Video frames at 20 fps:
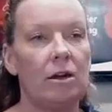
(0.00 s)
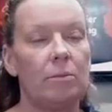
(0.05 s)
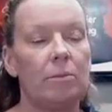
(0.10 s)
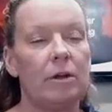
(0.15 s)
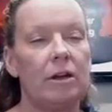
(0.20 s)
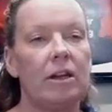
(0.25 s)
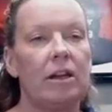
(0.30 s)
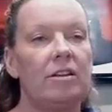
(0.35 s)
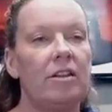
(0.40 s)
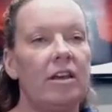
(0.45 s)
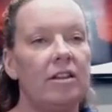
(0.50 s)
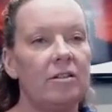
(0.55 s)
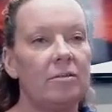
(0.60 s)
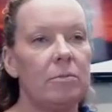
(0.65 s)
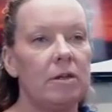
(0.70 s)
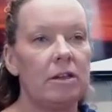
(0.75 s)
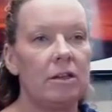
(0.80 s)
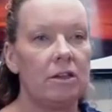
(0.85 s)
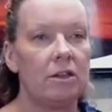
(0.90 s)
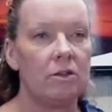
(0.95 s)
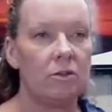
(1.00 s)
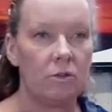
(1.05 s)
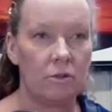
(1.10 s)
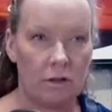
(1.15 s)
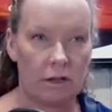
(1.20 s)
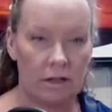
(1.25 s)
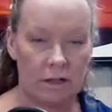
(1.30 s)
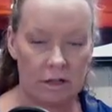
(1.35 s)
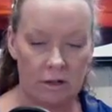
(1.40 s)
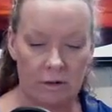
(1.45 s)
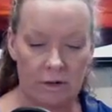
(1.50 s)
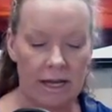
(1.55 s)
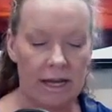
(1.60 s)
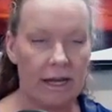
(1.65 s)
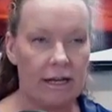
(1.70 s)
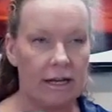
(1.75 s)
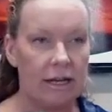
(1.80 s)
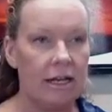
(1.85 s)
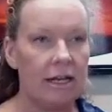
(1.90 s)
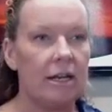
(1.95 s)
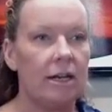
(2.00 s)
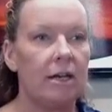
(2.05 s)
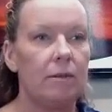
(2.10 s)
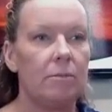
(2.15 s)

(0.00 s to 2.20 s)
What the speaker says: but it doesn't mean that you can't eat it.